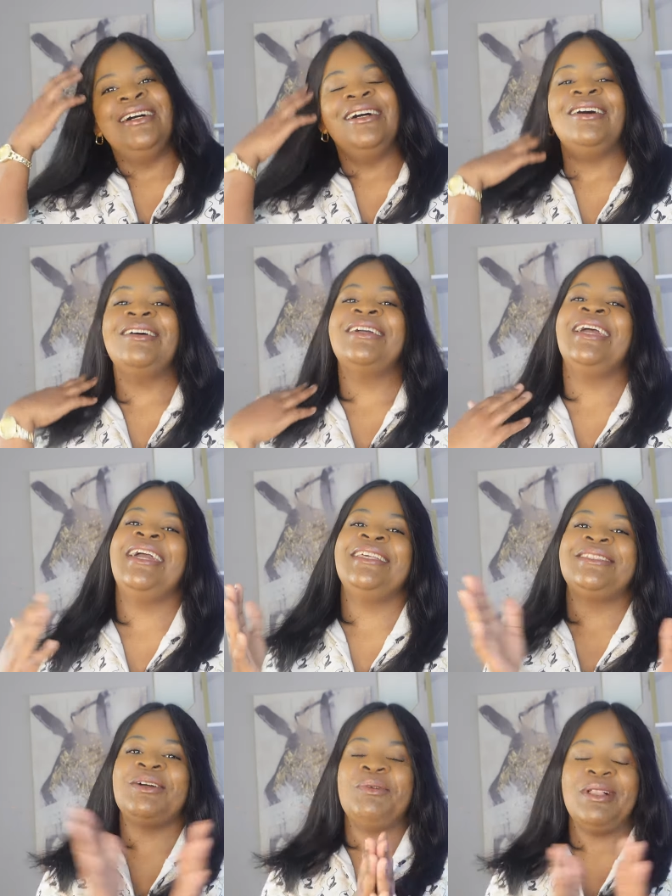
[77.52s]
Okay,
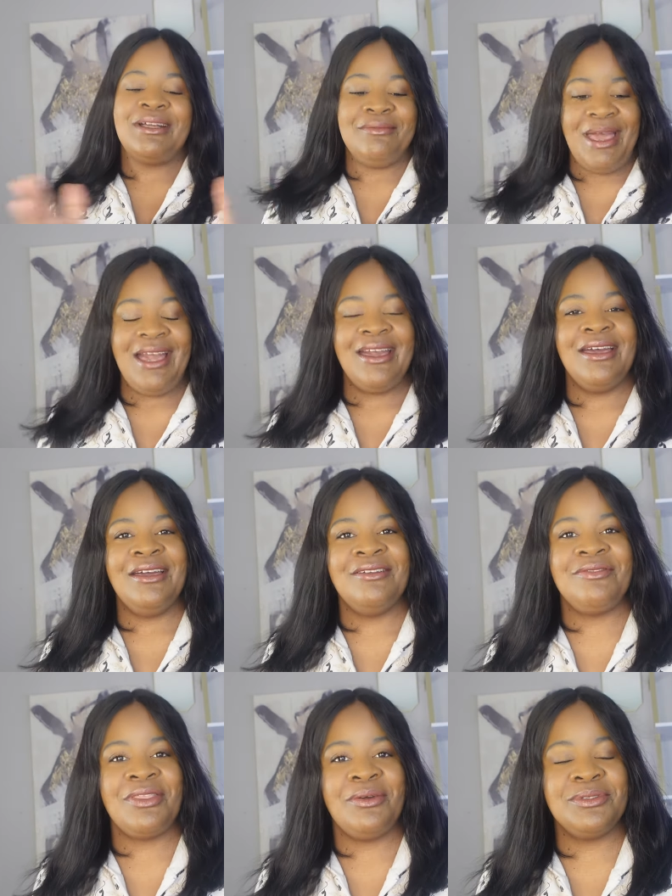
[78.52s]
so welcome back.
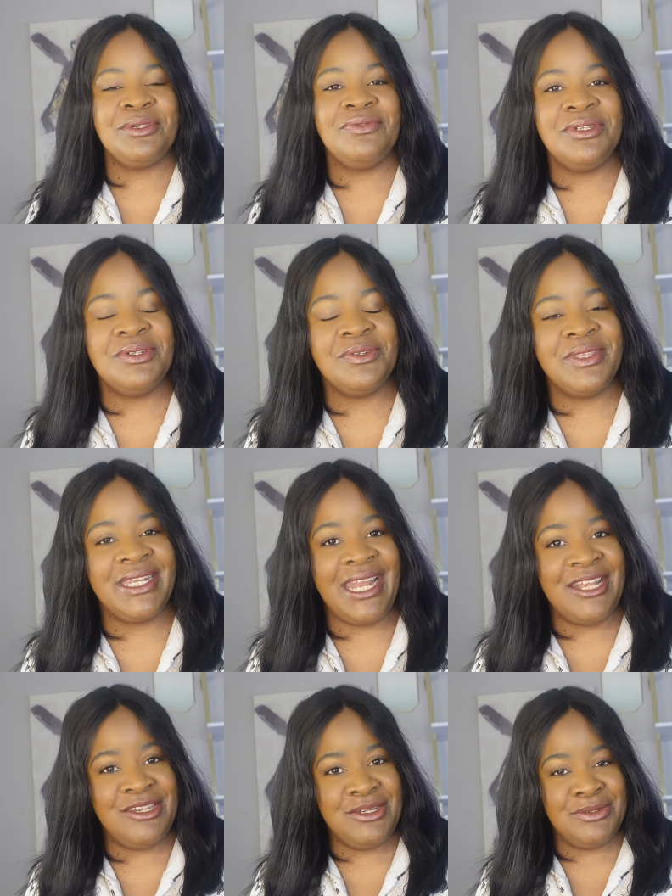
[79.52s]
For those of you that are
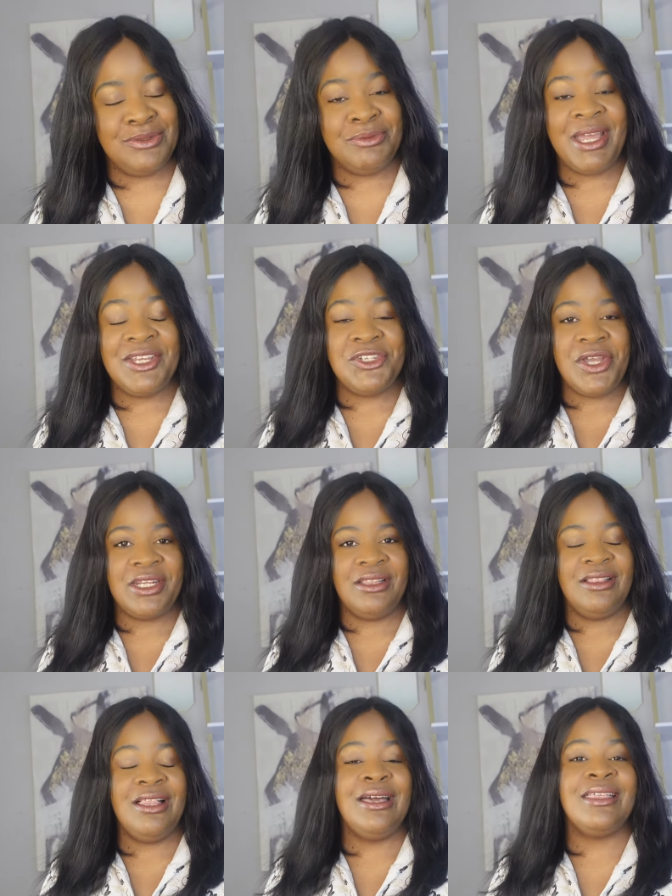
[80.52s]
new to my
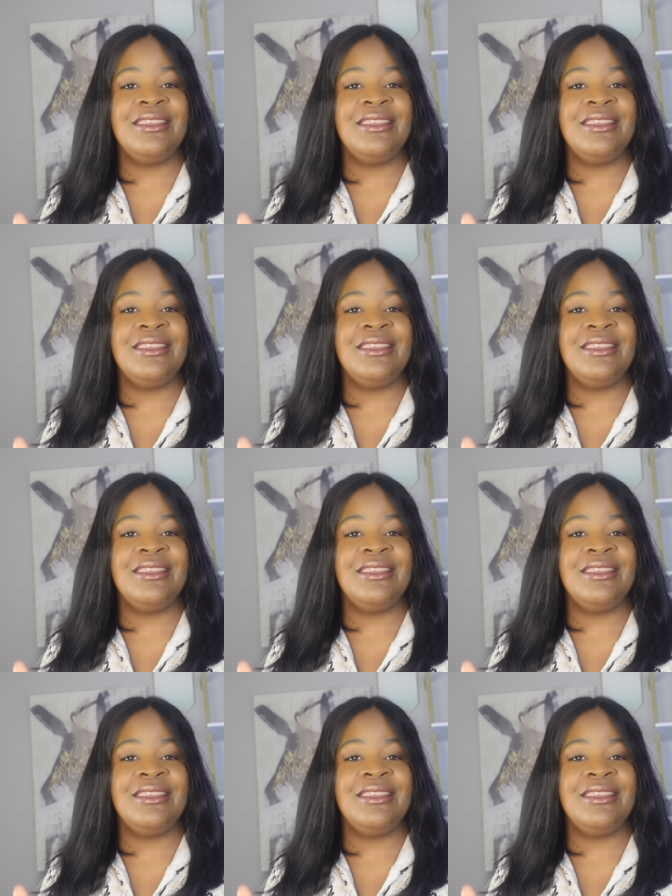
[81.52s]
channel,